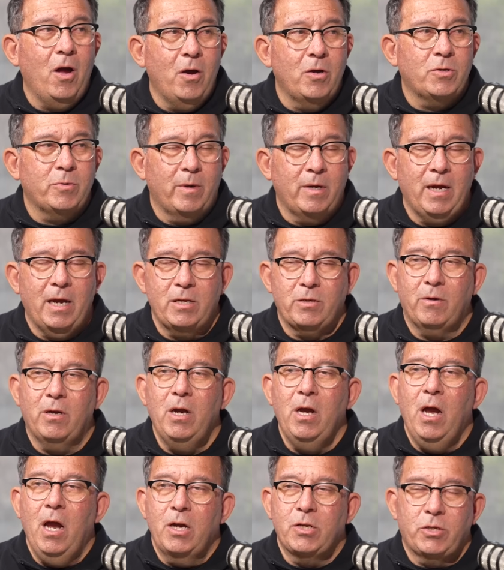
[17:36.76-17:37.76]
Oh, 28 to 1.
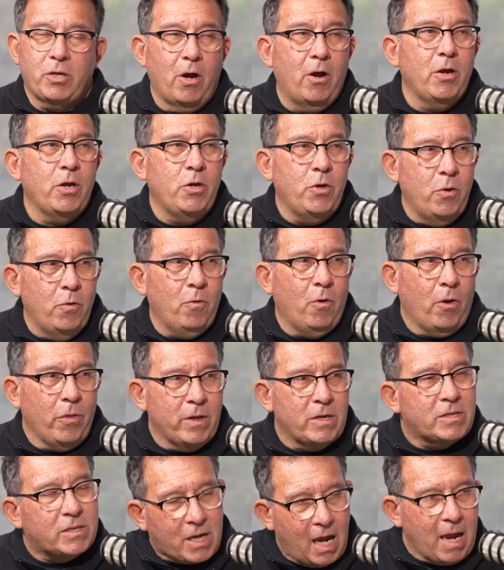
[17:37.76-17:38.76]
Yeah. So you're on
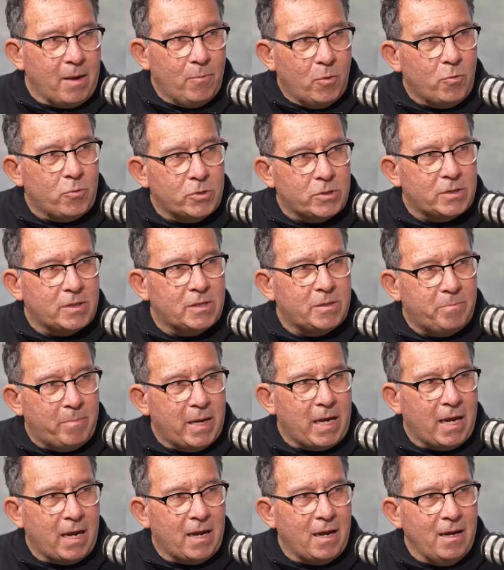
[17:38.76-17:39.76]
the same horse as
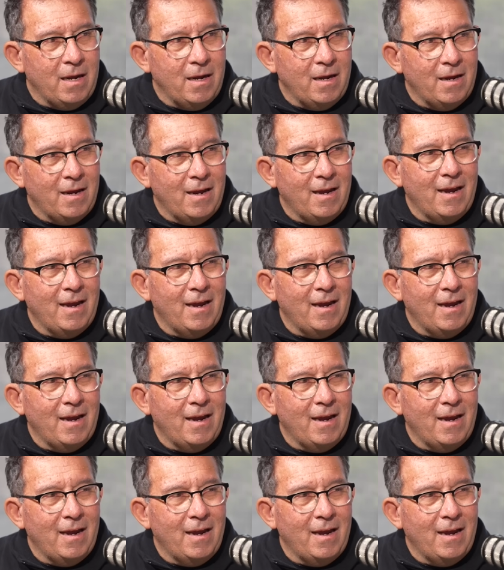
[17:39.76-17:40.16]
me